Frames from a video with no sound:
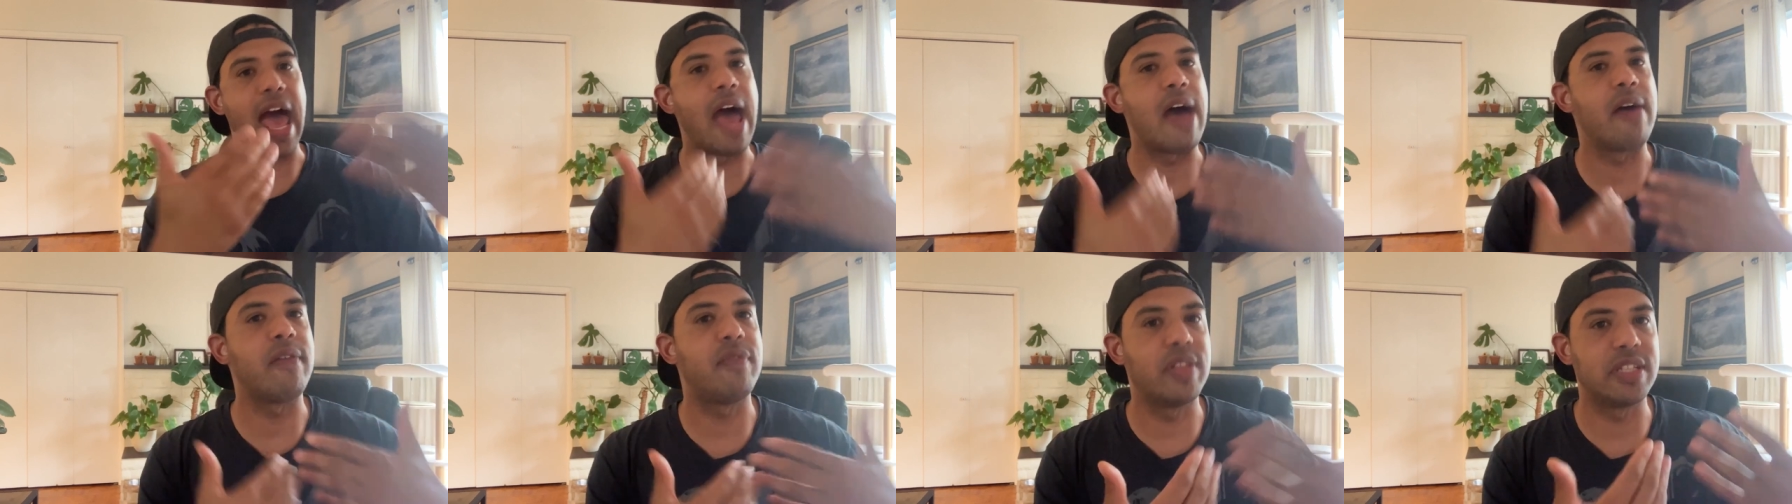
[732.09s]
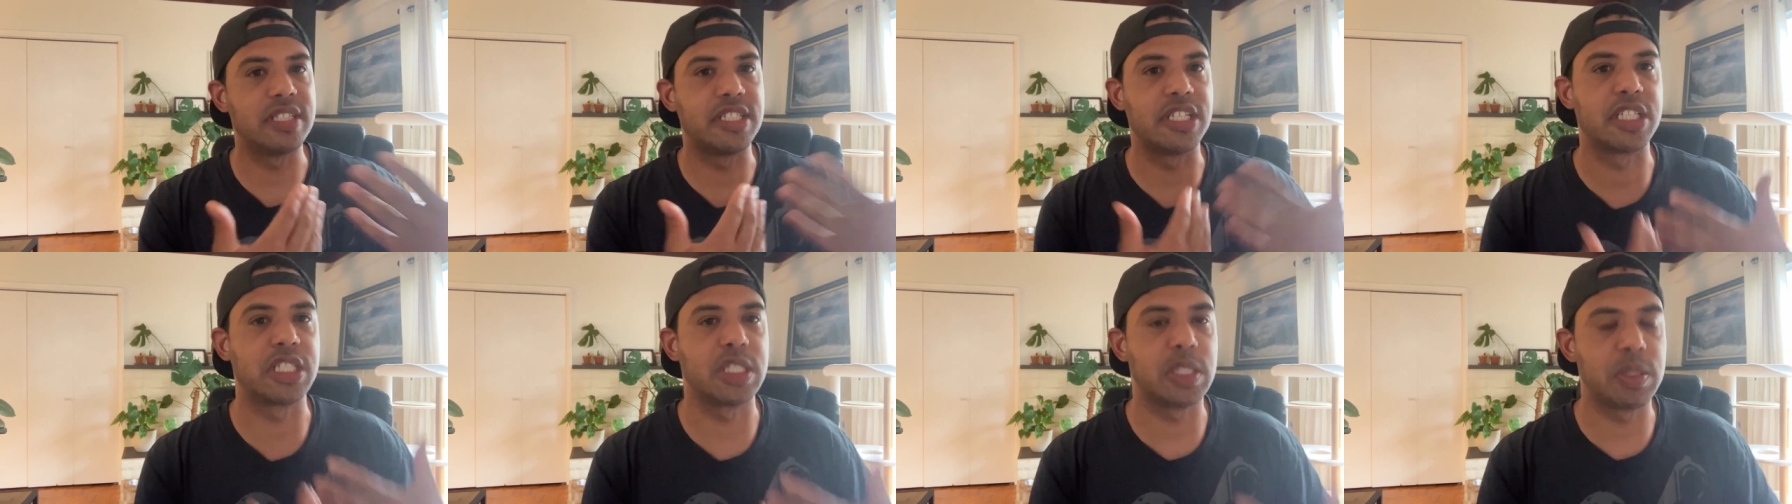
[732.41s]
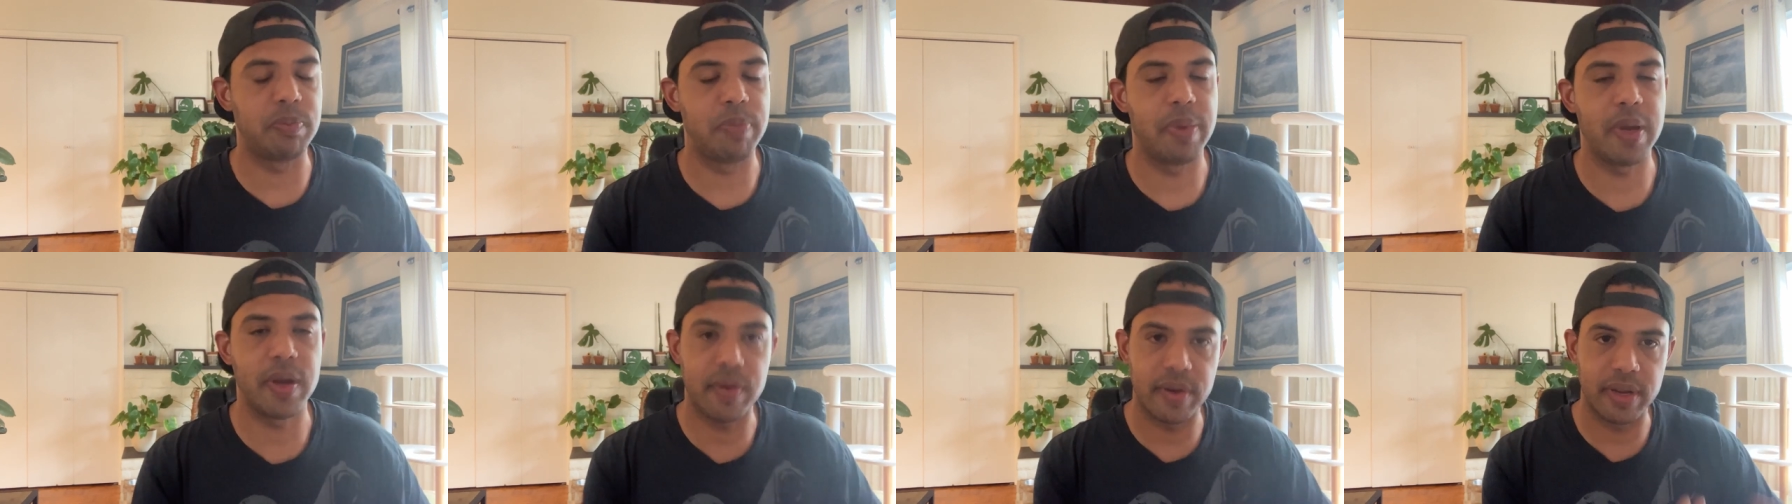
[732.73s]
have this
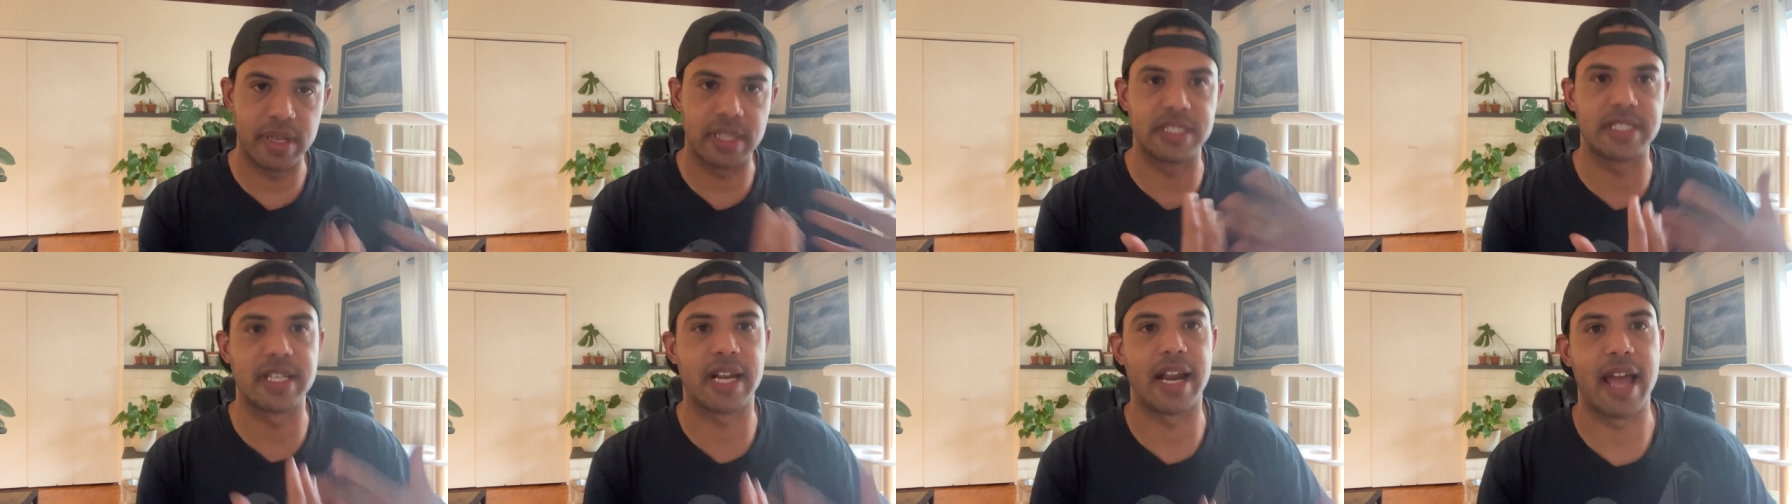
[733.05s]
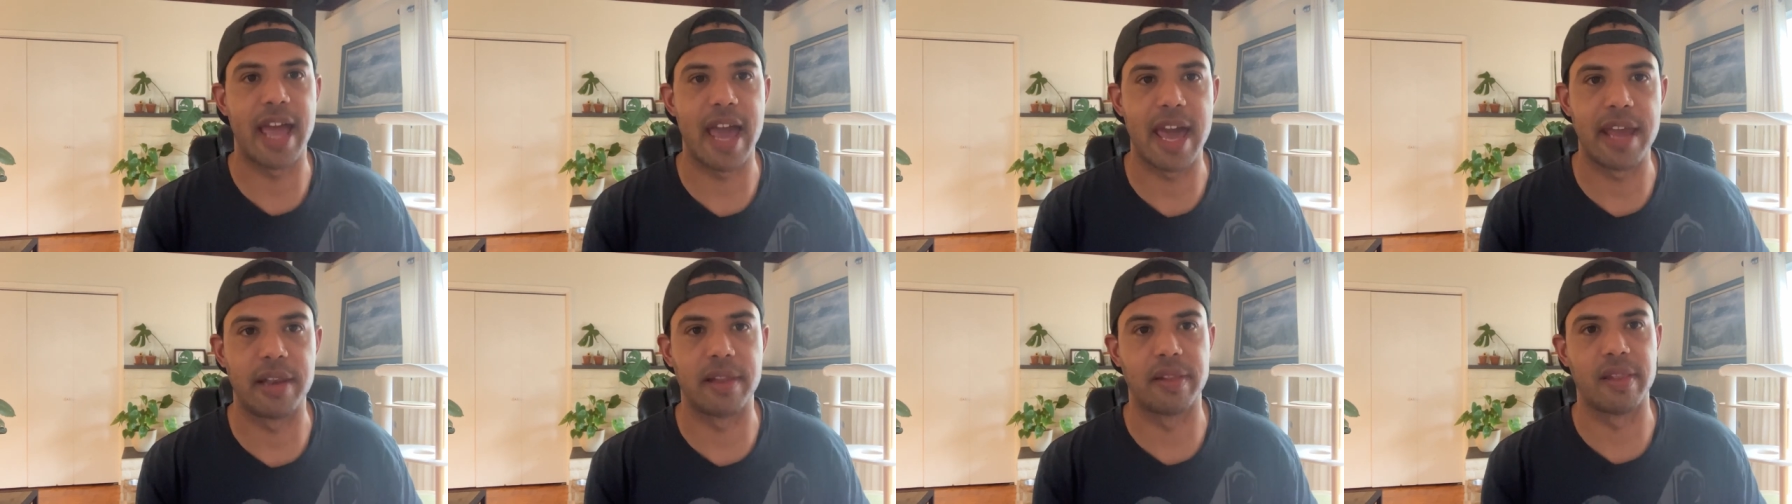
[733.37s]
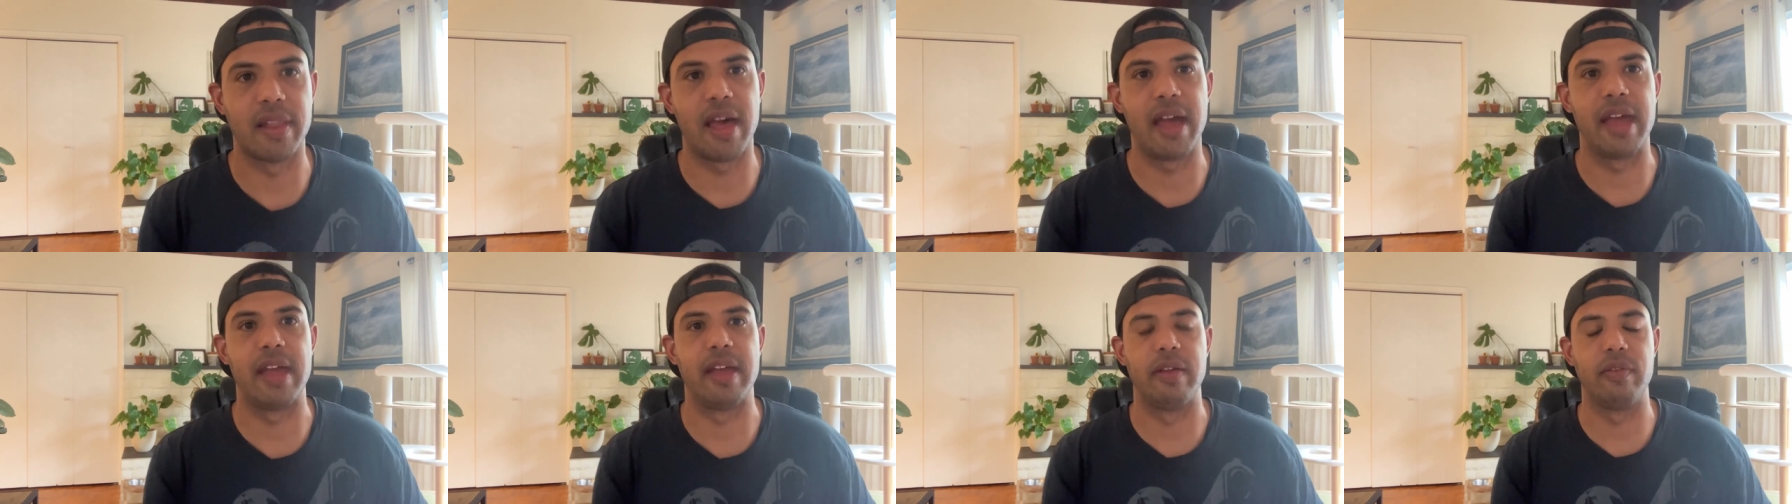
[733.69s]
experience that I had in
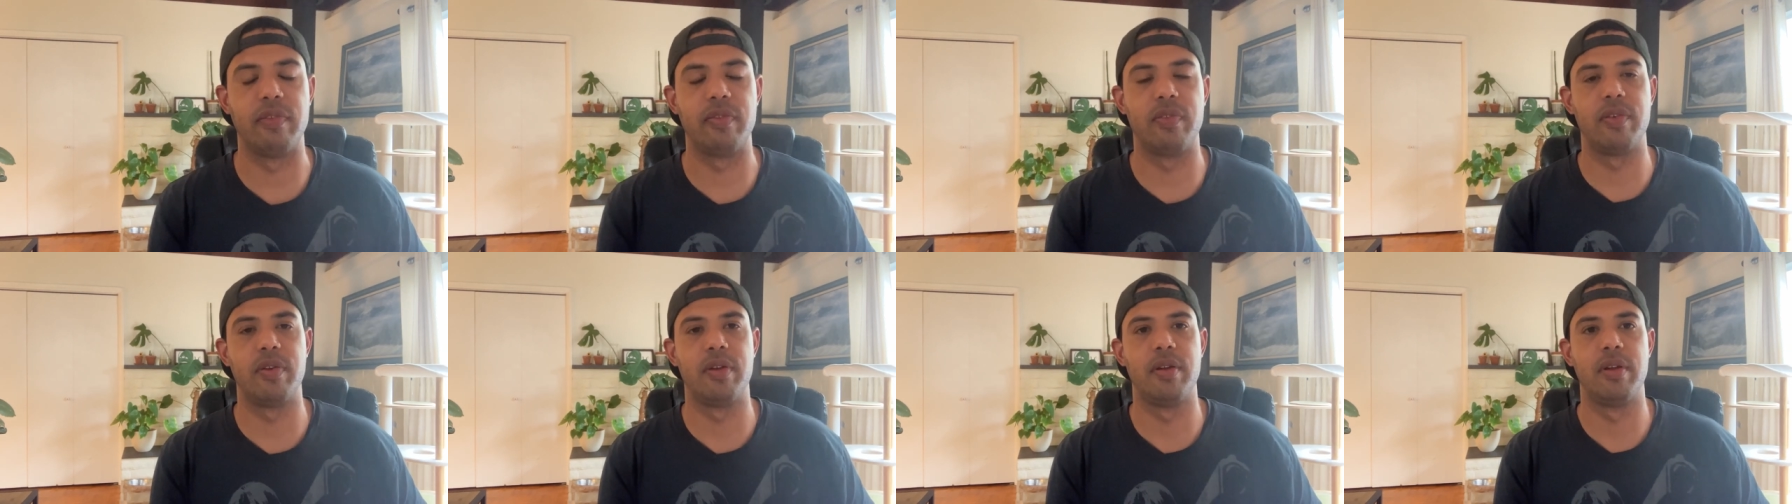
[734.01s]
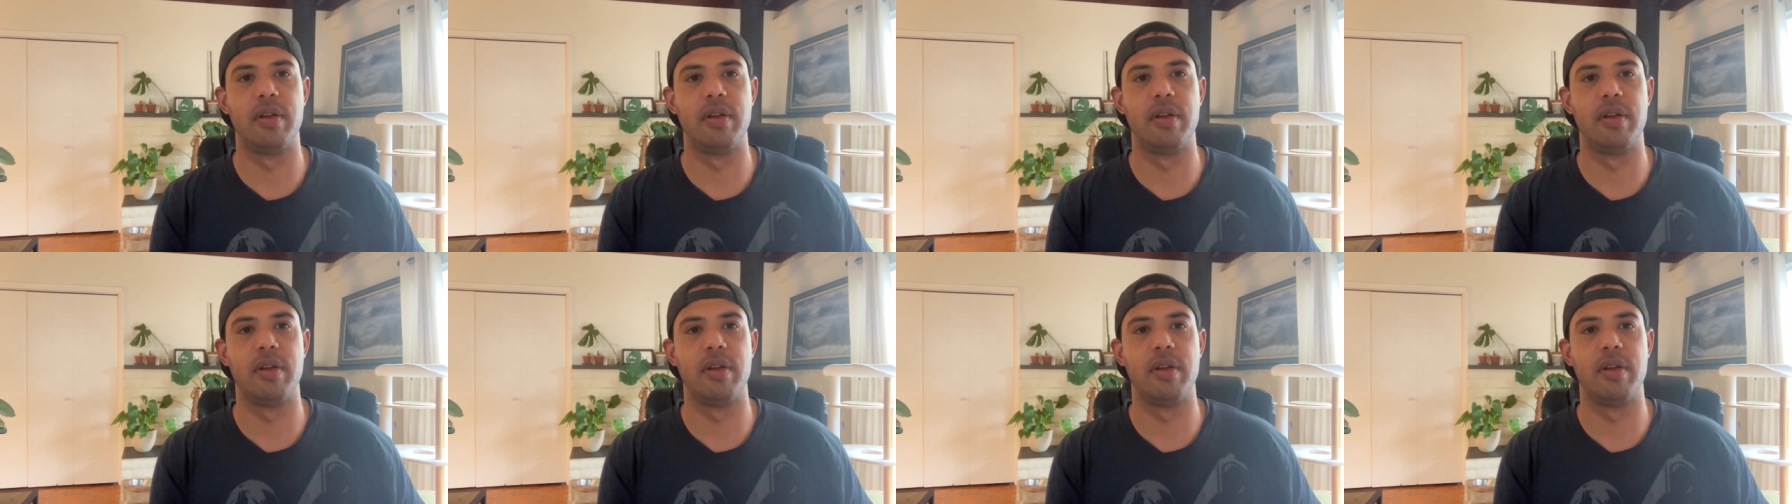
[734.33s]
life,